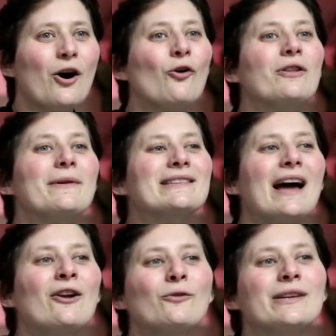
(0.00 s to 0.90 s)
Only because
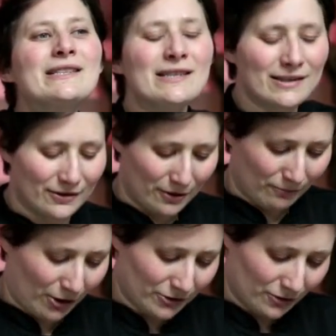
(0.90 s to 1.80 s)
I don't listen to them,
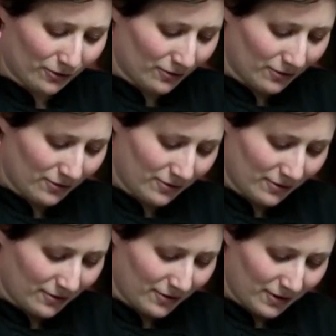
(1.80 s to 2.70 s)
Russell.
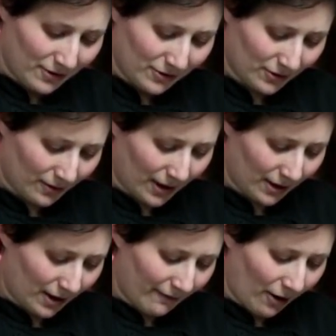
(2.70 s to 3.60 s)
So
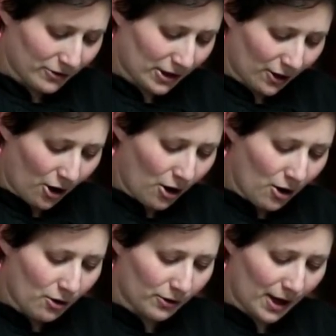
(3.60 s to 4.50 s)
like, if I was like,
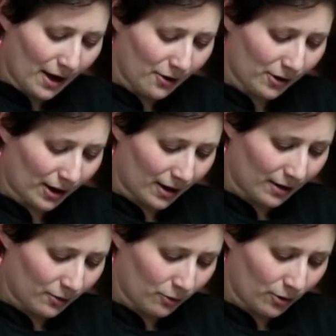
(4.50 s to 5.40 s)
oh yeah,
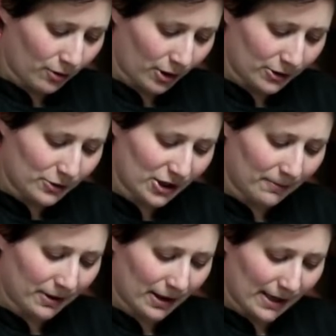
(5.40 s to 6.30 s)
okay, well, can you tell
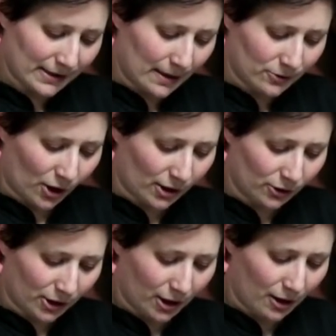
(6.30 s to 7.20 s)
me the last name so I can
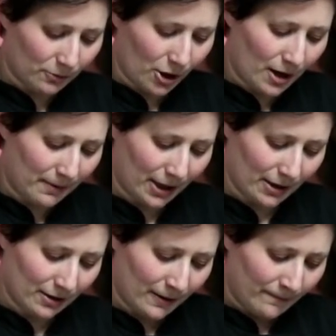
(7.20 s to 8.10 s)
look it up? You know what I mean?
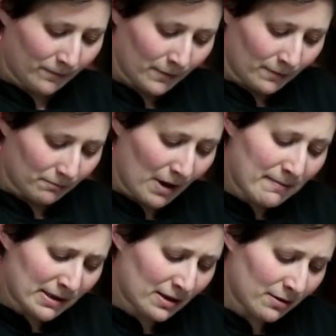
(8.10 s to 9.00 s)

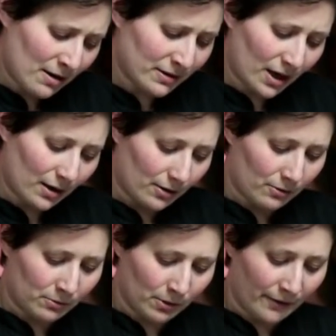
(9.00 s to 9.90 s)
Maybe sometimes like,
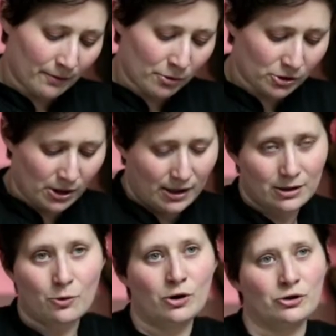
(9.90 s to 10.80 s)
let the person ask
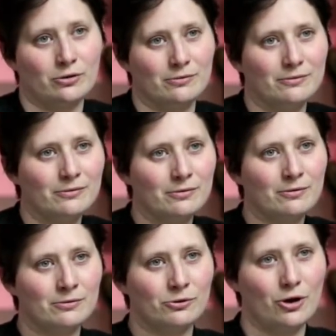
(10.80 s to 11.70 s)
a question.
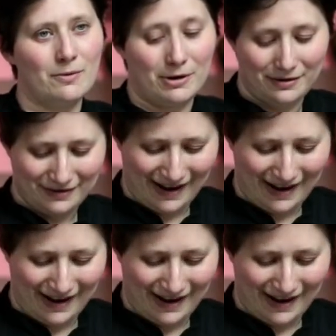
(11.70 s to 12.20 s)
You know what I mean?